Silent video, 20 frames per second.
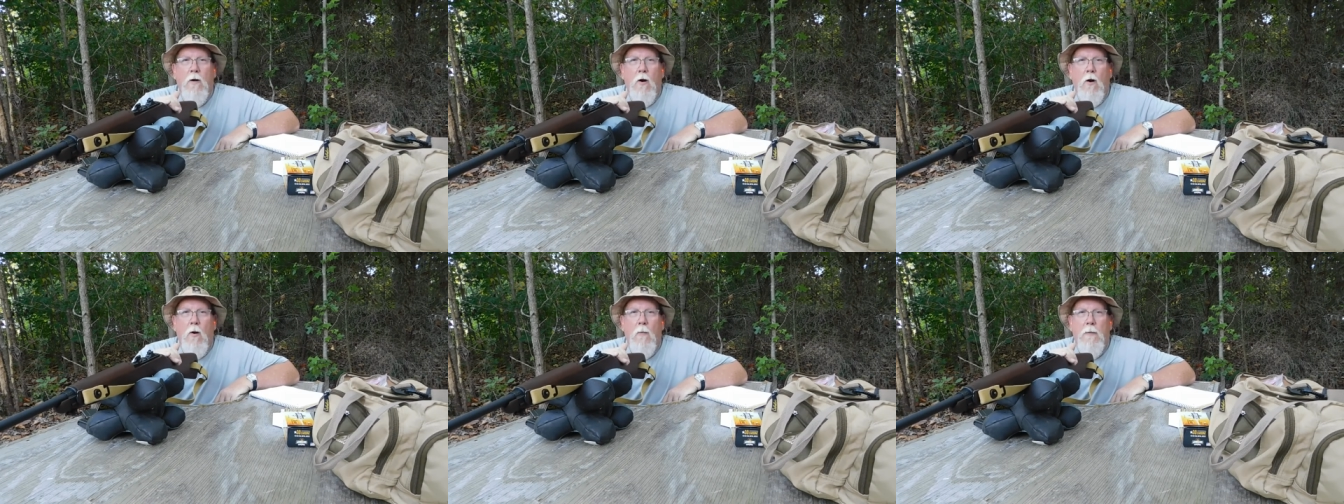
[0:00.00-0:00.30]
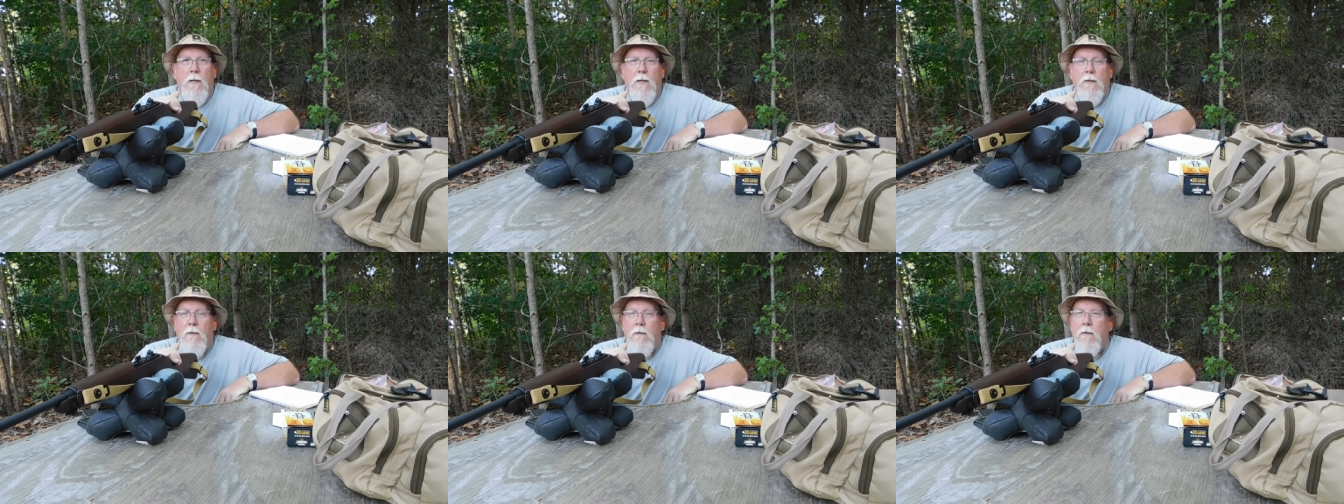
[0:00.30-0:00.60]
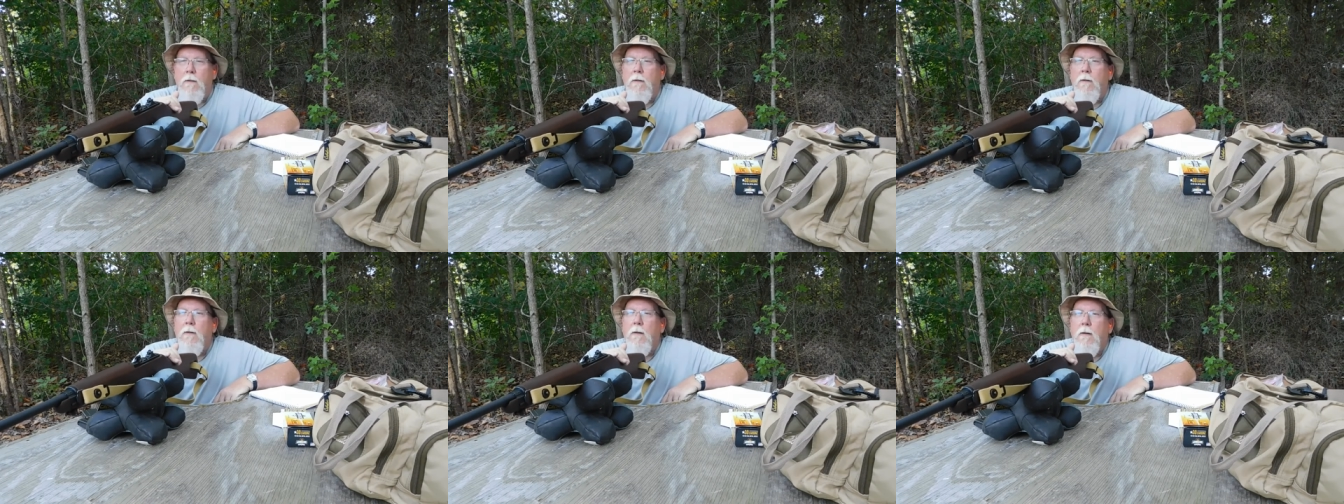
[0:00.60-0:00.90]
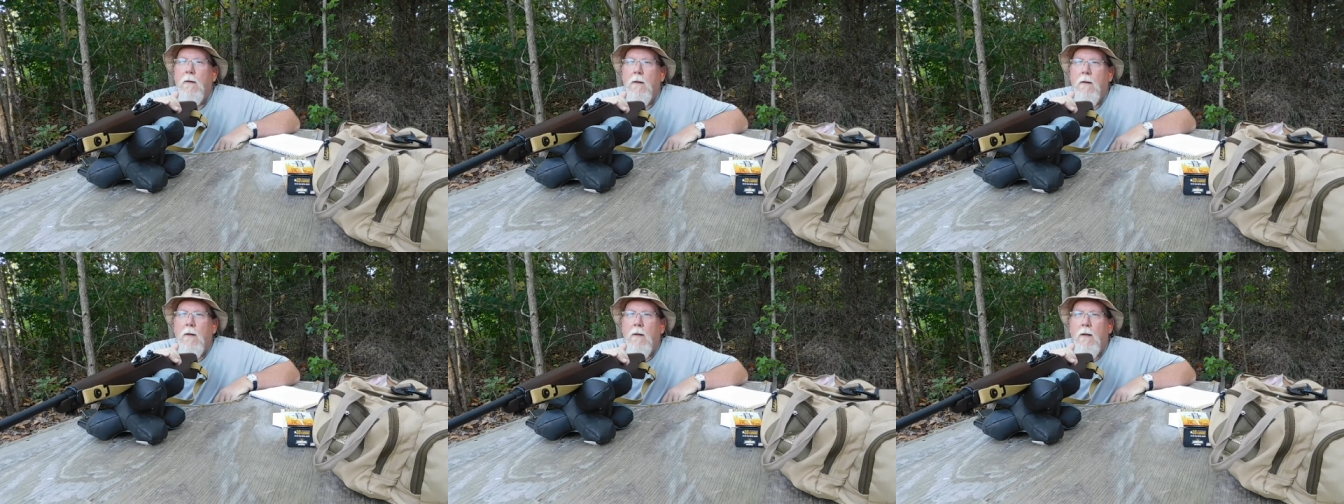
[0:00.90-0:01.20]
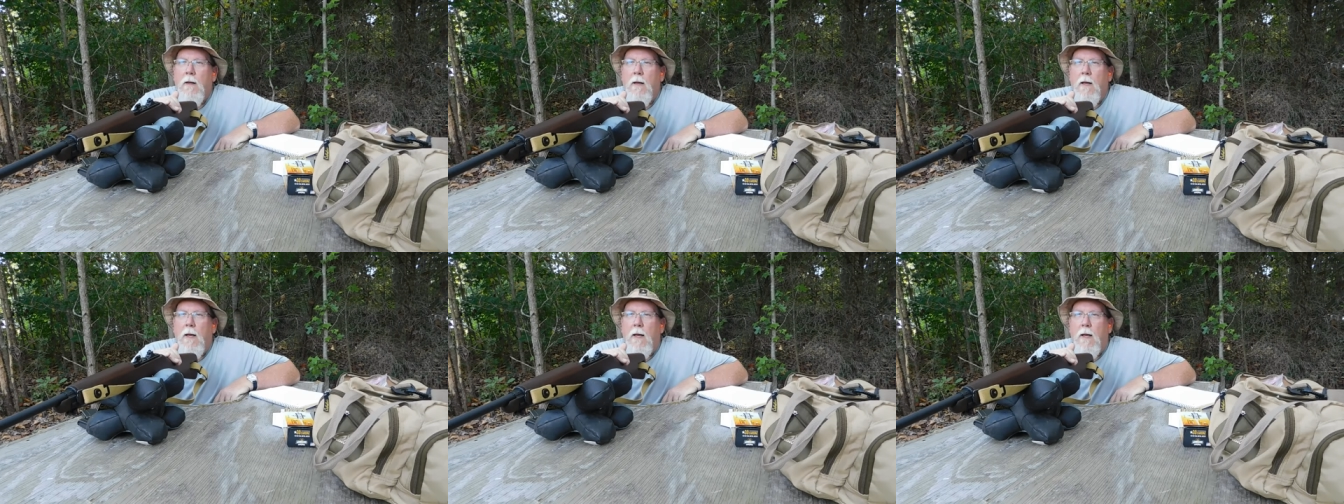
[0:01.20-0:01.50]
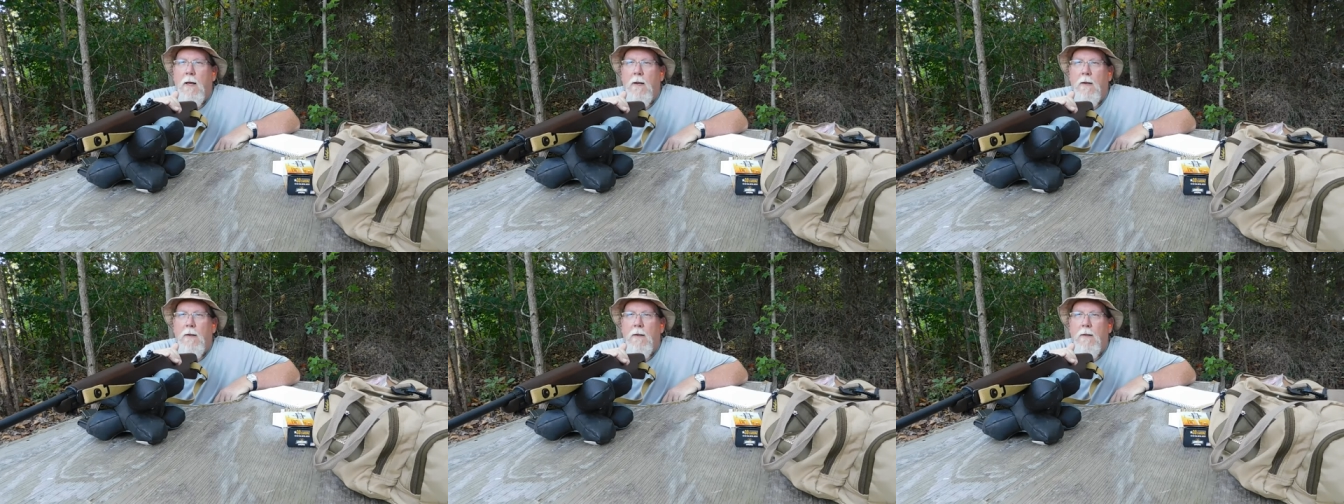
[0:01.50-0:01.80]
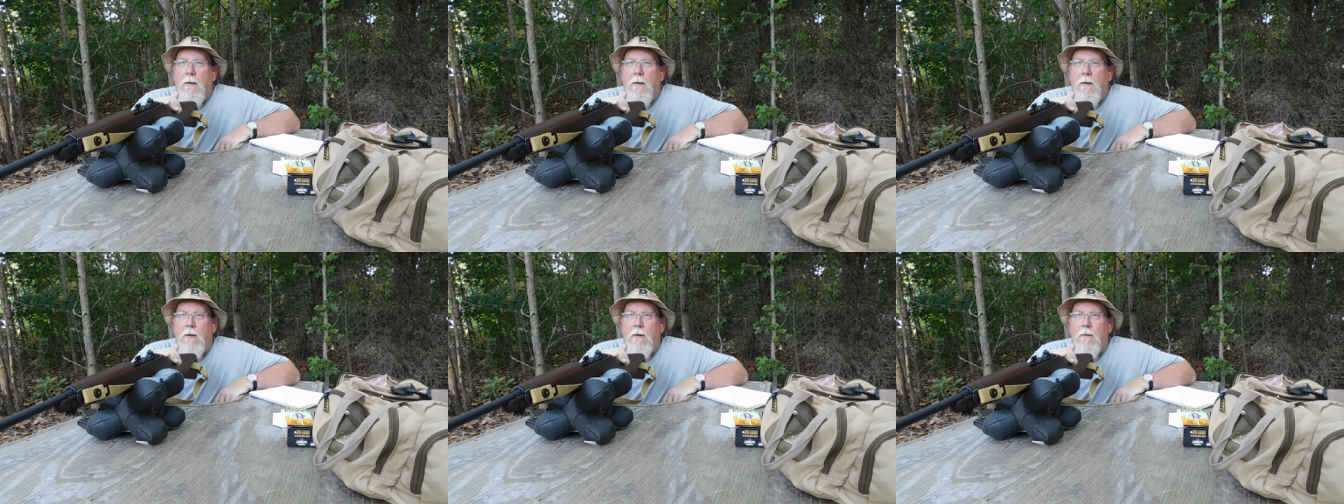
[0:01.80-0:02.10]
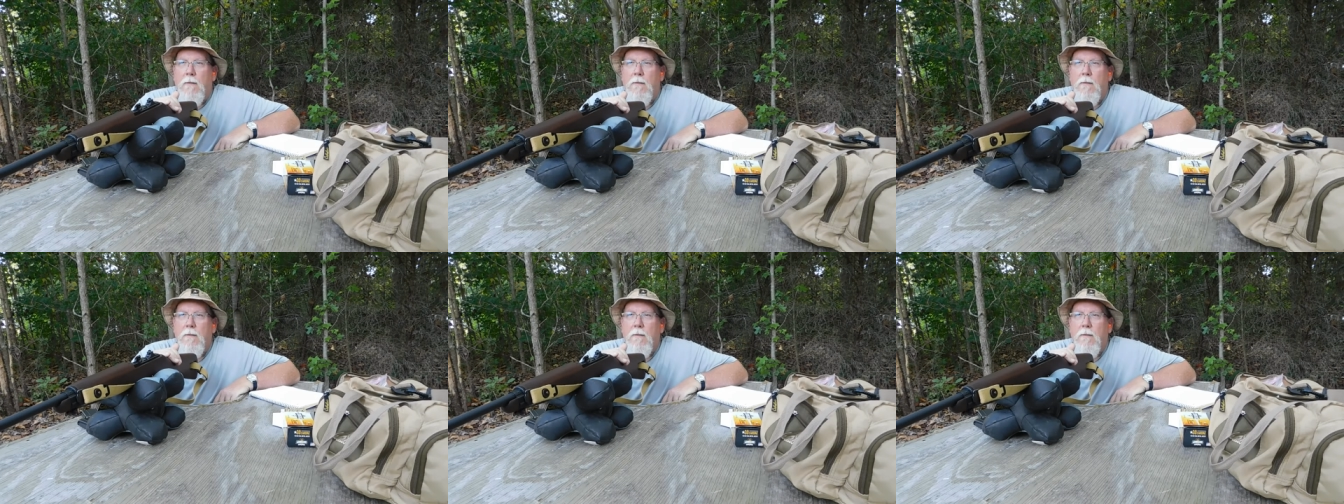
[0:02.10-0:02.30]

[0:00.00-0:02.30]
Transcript: carbine. And, uh,